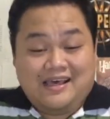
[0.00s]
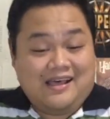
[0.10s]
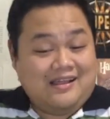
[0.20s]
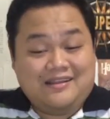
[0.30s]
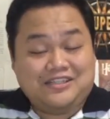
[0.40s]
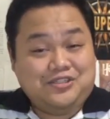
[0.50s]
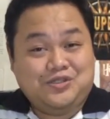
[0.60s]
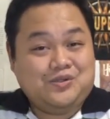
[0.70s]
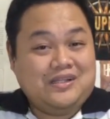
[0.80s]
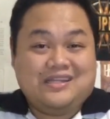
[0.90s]
and as
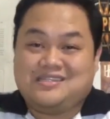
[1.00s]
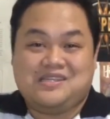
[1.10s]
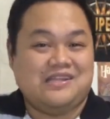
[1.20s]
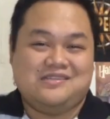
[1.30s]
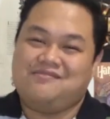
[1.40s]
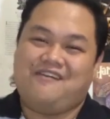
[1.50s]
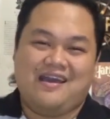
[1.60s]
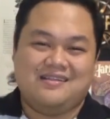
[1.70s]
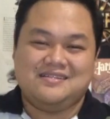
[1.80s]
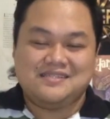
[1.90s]
usual it's fun.
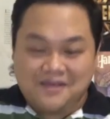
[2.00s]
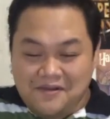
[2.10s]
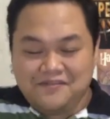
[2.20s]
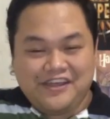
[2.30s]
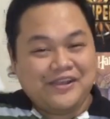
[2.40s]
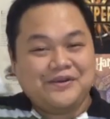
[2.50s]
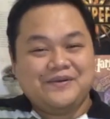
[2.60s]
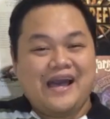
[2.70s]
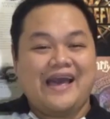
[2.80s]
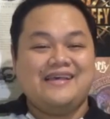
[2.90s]
So there you go,
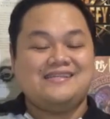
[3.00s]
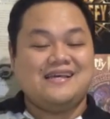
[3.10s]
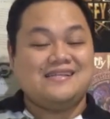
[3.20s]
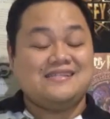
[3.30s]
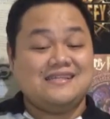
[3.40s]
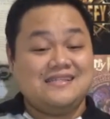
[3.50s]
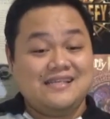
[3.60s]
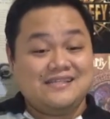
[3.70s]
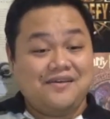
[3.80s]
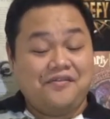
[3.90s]
guys. It's the
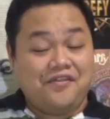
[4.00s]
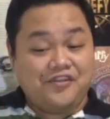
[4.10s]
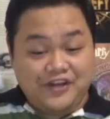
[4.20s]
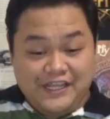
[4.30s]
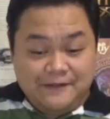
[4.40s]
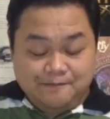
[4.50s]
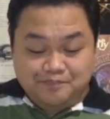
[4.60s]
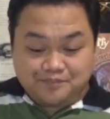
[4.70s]
season 3,